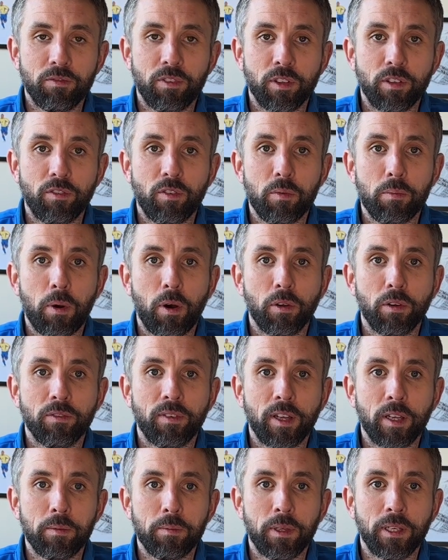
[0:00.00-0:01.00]
for the football
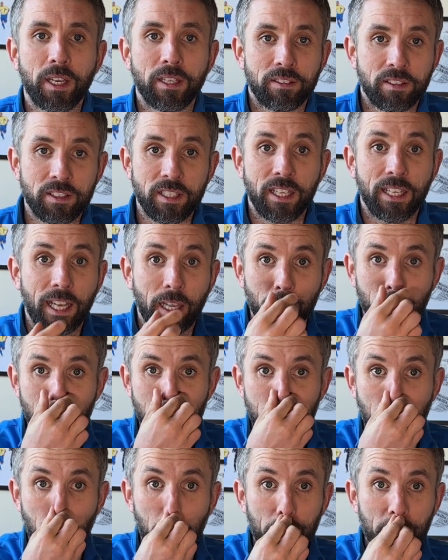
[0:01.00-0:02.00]
development, as I say, like we
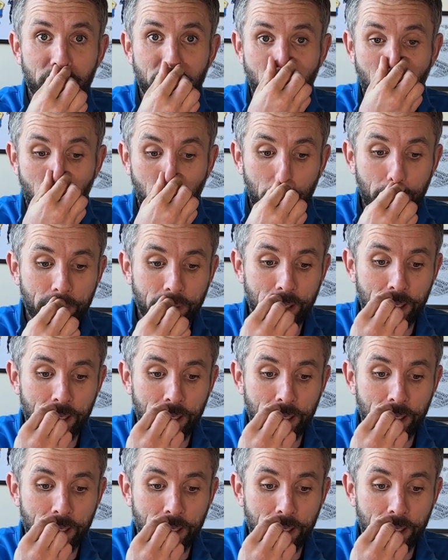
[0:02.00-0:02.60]
spoke before.